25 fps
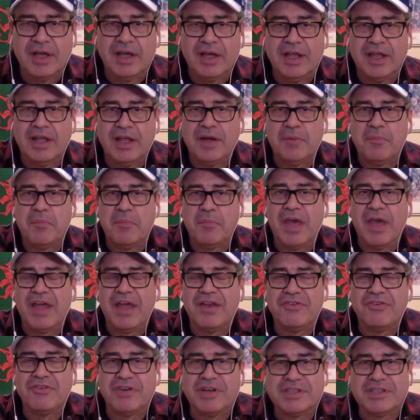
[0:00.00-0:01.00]
and a
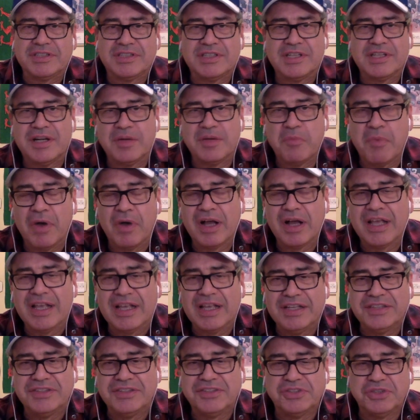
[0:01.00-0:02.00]
man dressed in a
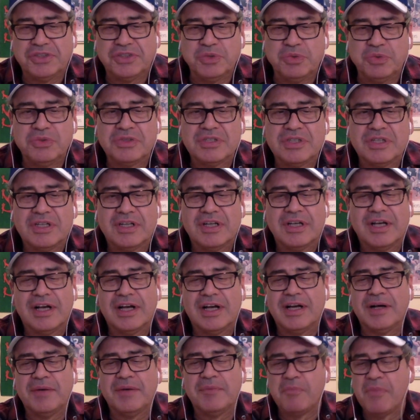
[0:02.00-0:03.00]
monkey suit
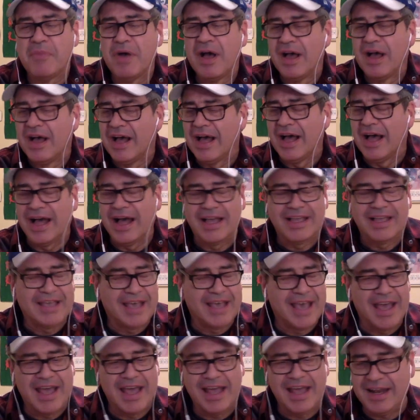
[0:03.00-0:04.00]
um, I
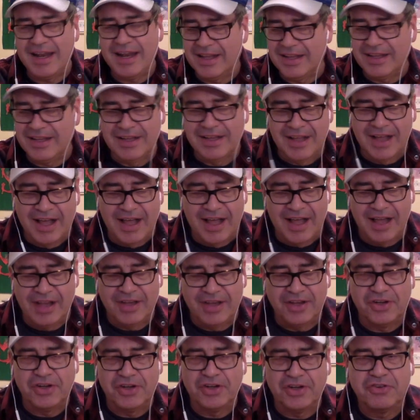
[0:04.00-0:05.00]
can't
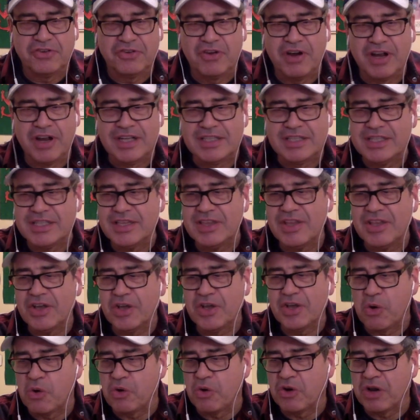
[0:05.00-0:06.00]
and you're crazing the
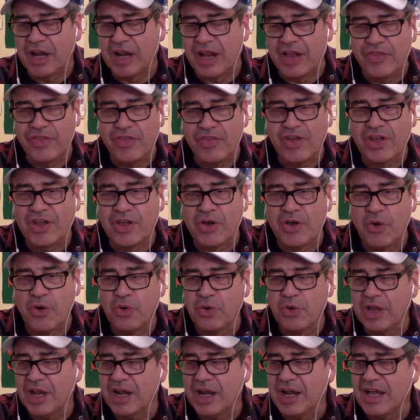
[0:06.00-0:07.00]
coconut the
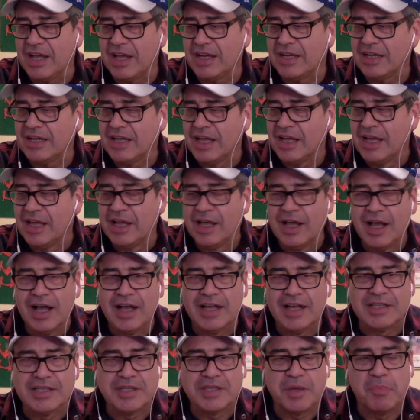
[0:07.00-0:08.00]
coconut
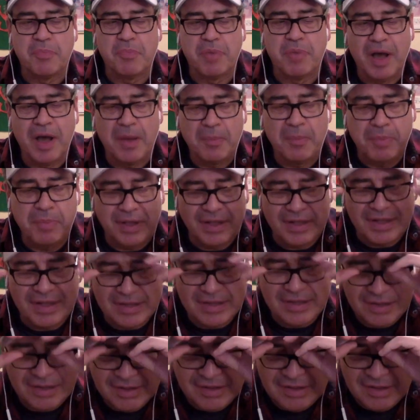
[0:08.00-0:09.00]
as a puppet